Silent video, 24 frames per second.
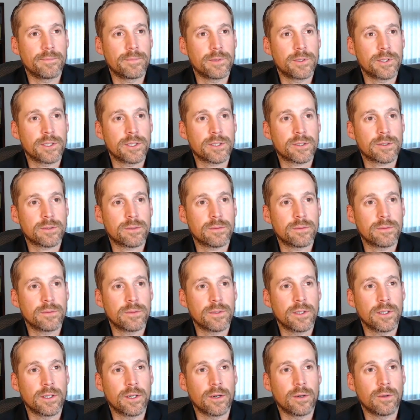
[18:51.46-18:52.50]
just
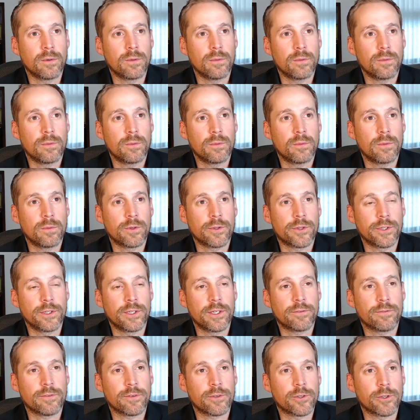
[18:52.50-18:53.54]
with the
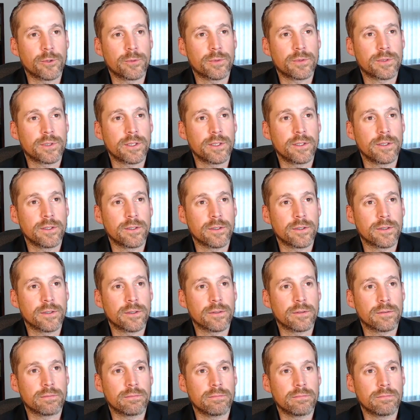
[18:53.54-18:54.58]
different groups that
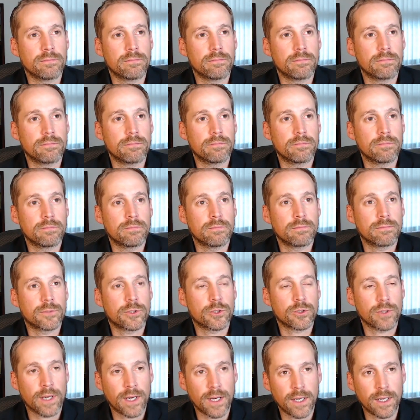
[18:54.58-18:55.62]
you're
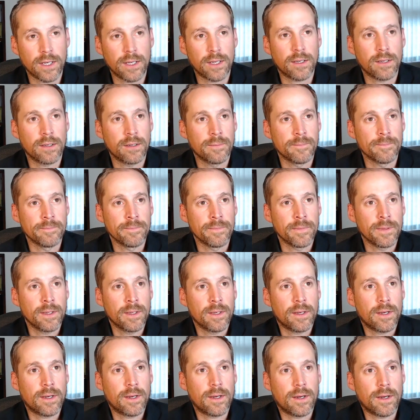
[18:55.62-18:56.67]
training,
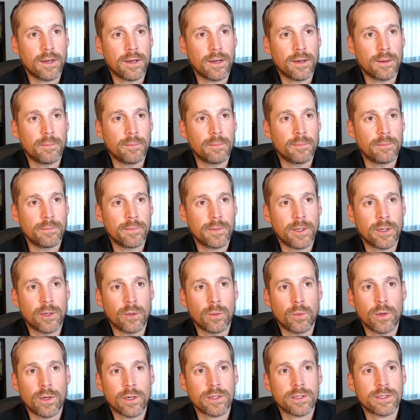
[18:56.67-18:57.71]

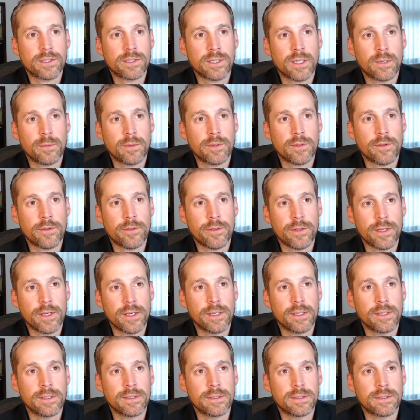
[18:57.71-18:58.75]
what are some of the
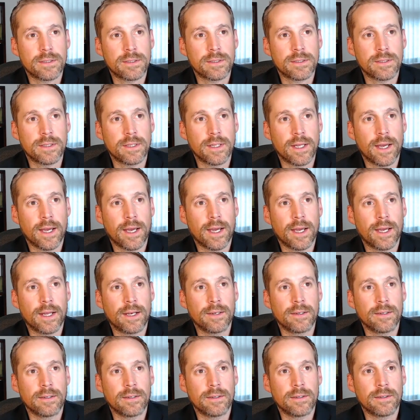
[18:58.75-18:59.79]
things that
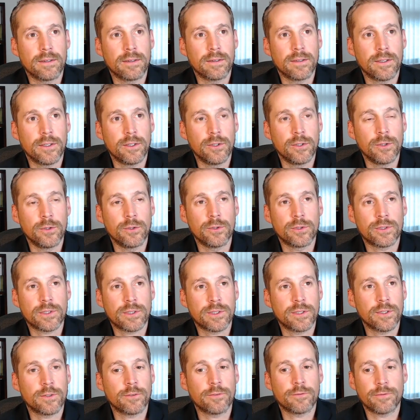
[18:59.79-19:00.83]
you
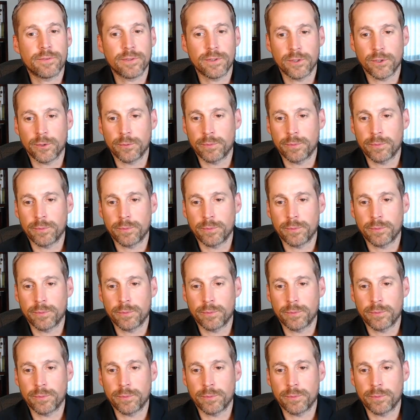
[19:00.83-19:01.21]
still feel